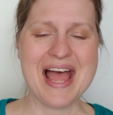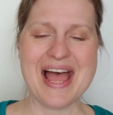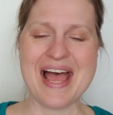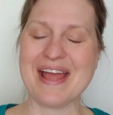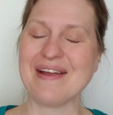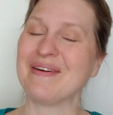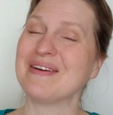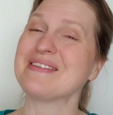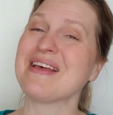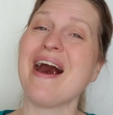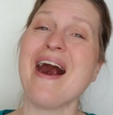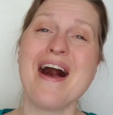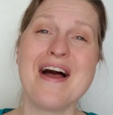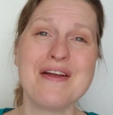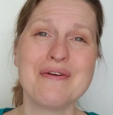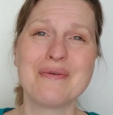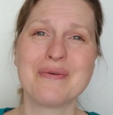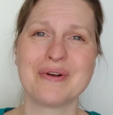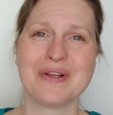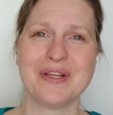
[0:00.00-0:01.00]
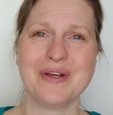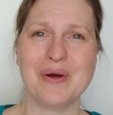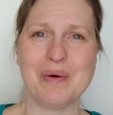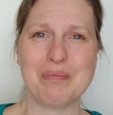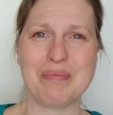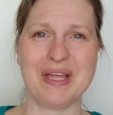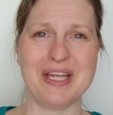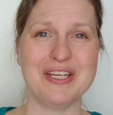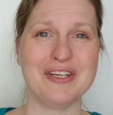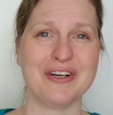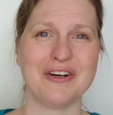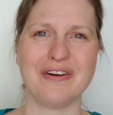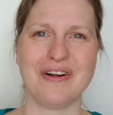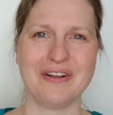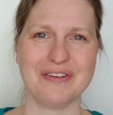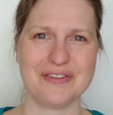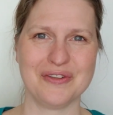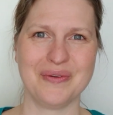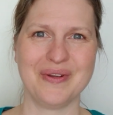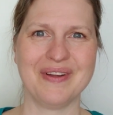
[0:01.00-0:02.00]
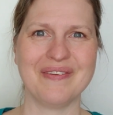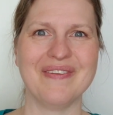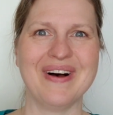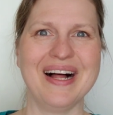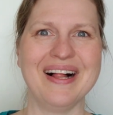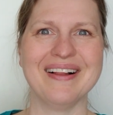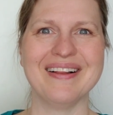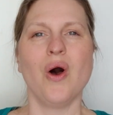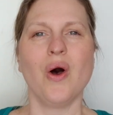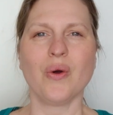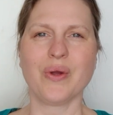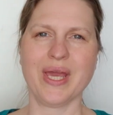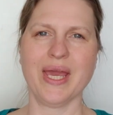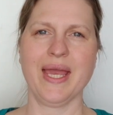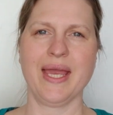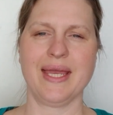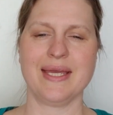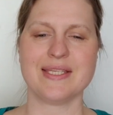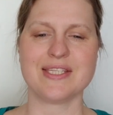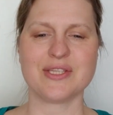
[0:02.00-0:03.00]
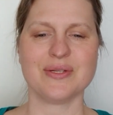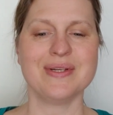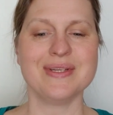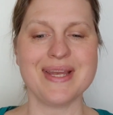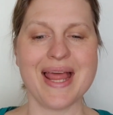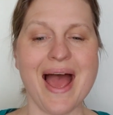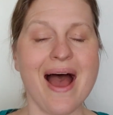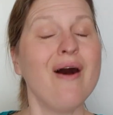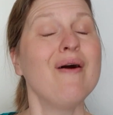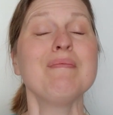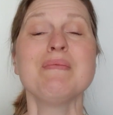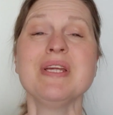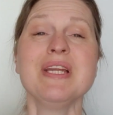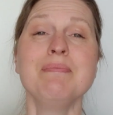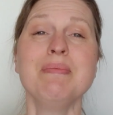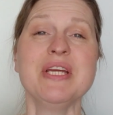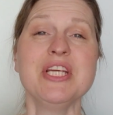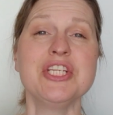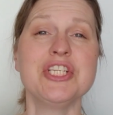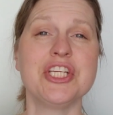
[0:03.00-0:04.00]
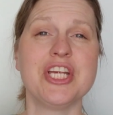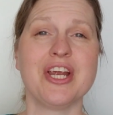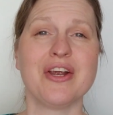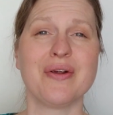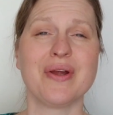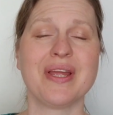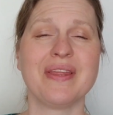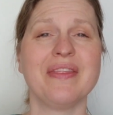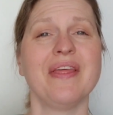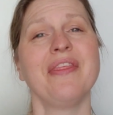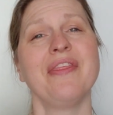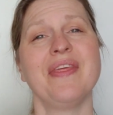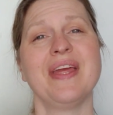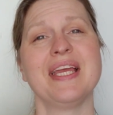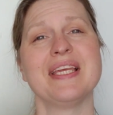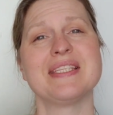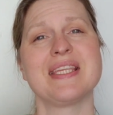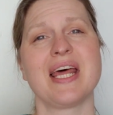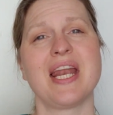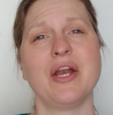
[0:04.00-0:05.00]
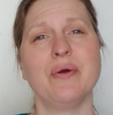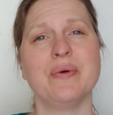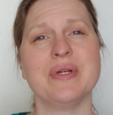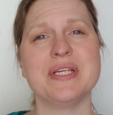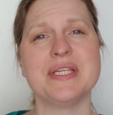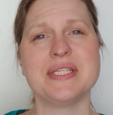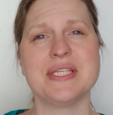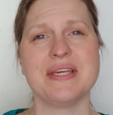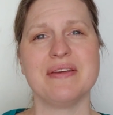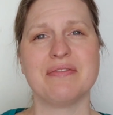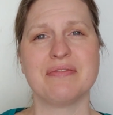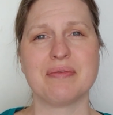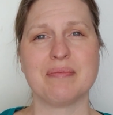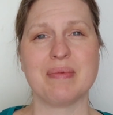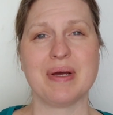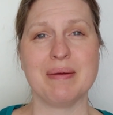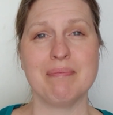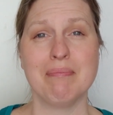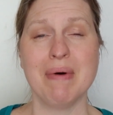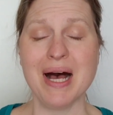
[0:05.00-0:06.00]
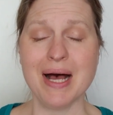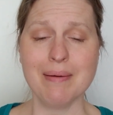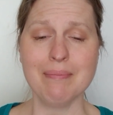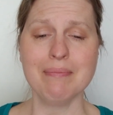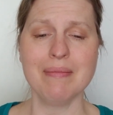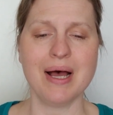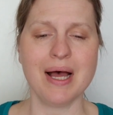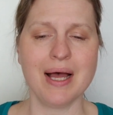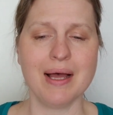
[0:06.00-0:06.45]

Anyways, I really hope that you're all doing well. Okay, so now I'm going to be sharing the things that I received from my mom.